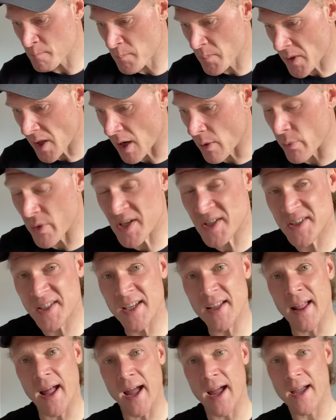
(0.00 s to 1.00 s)
And we see
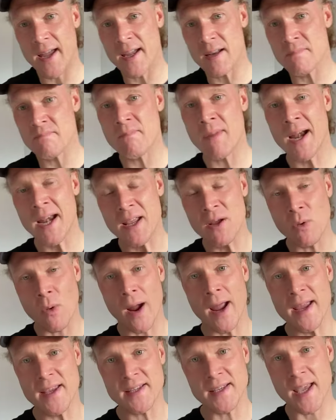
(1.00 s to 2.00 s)
that in many
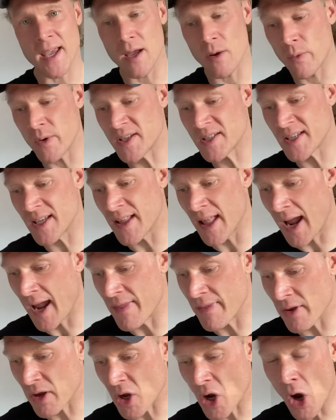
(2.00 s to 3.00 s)
ways here. We see that in
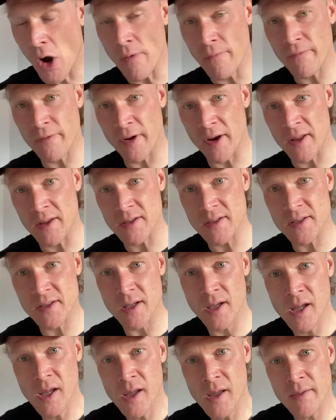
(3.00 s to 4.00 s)
the confidence
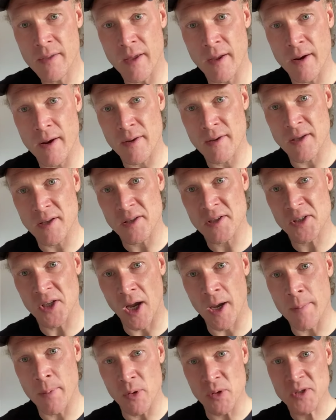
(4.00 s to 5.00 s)
that the
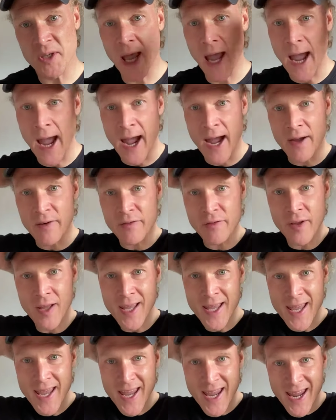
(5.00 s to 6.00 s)
disciples have
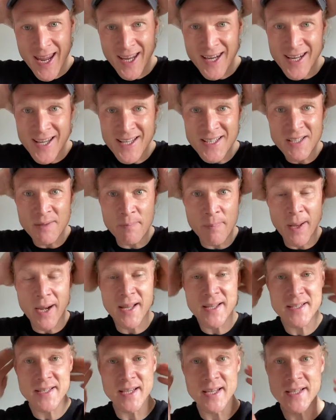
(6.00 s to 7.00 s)
in his
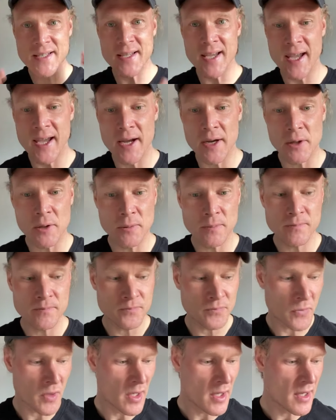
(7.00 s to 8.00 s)
ability to heal.
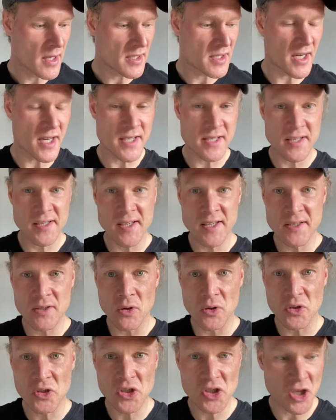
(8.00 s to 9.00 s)
Jesus is
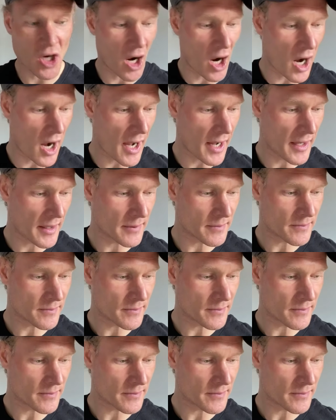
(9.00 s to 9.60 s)
not shy